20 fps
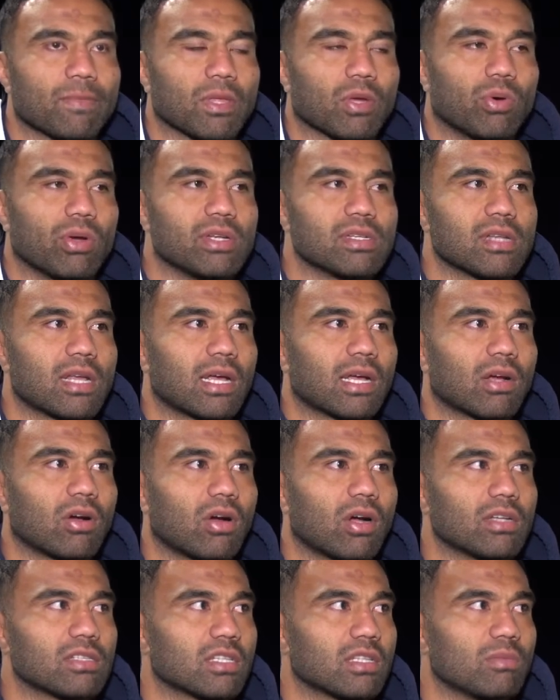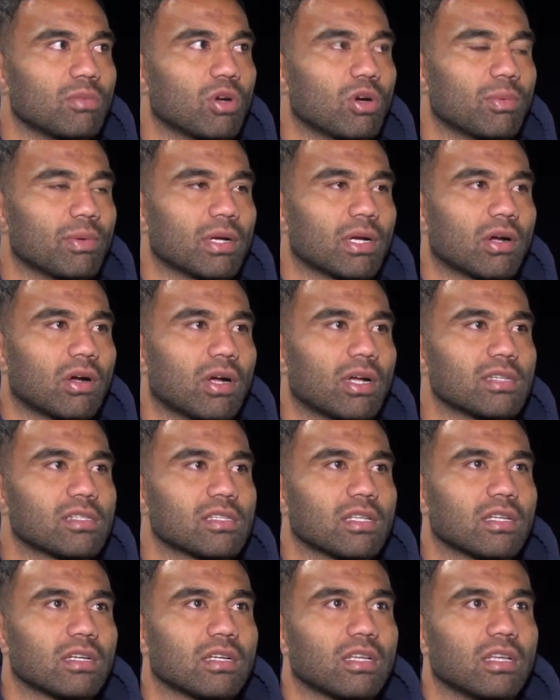Queensland guys and the Melbourne guys,
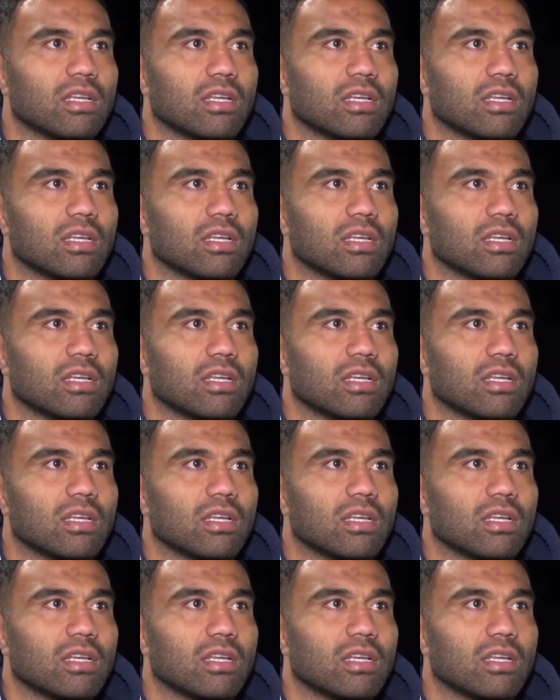and